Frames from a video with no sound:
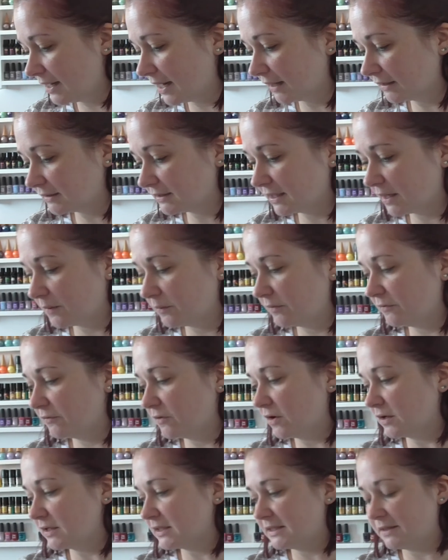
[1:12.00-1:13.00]
Next up we've
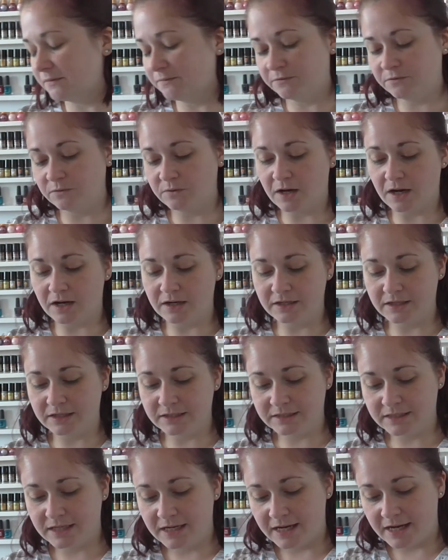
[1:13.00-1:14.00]
got Sinful
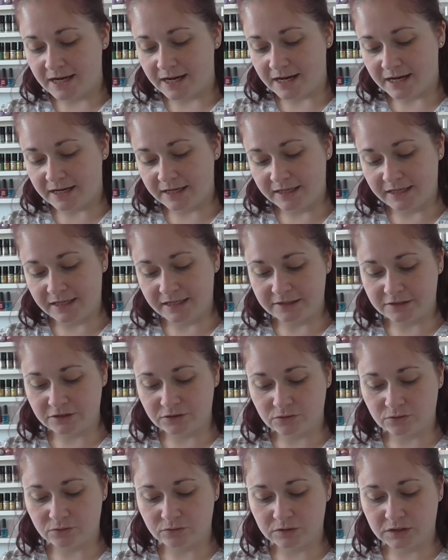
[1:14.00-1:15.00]
Colours, and it is
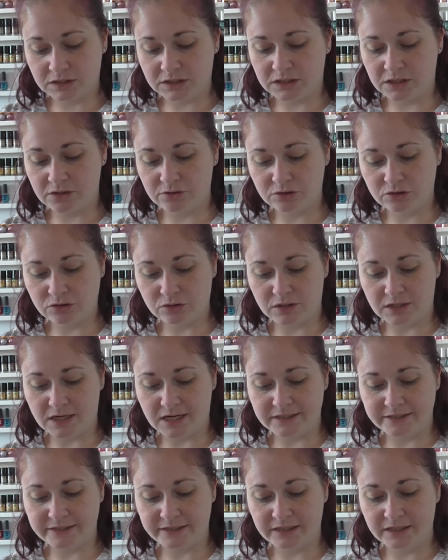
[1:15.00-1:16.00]
called Social
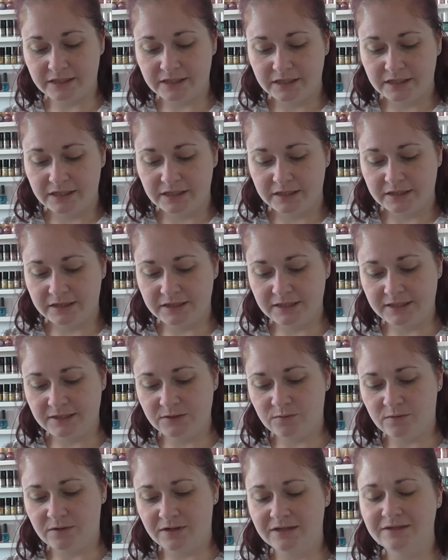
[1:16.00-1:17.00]
Ladder.
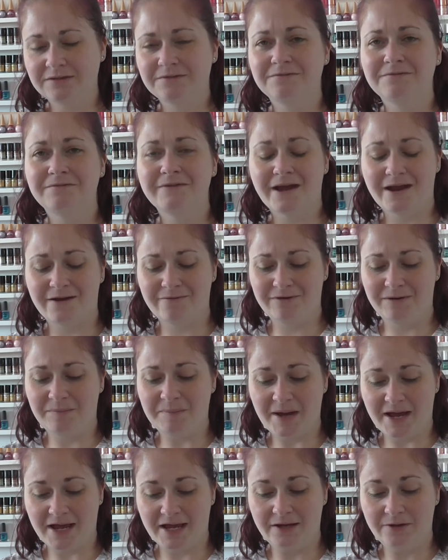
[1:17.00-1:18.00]
This one is very
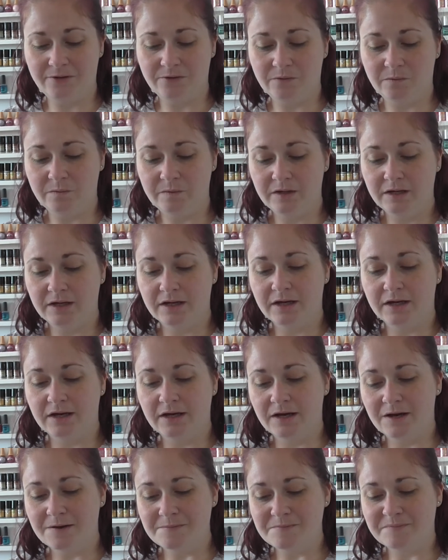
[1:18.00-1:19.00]
pale,
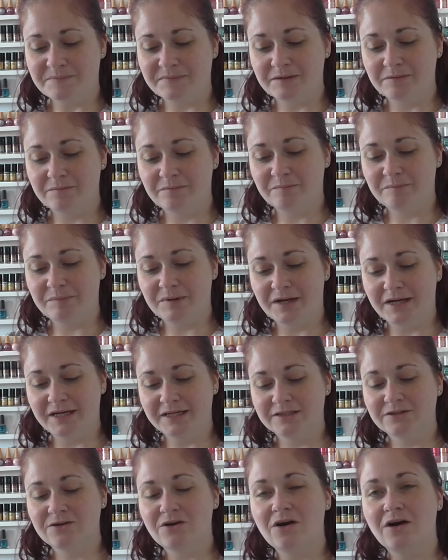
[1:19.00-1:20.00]
but
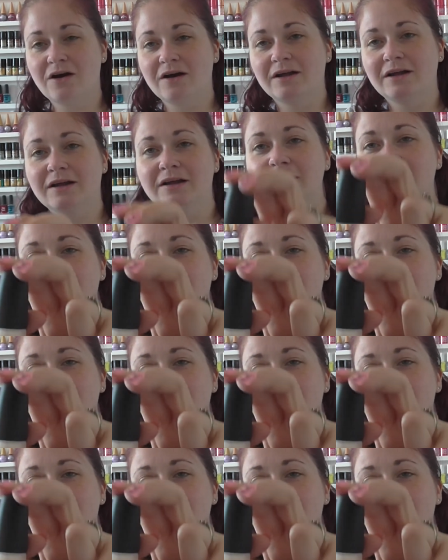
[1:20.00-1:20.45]
it's got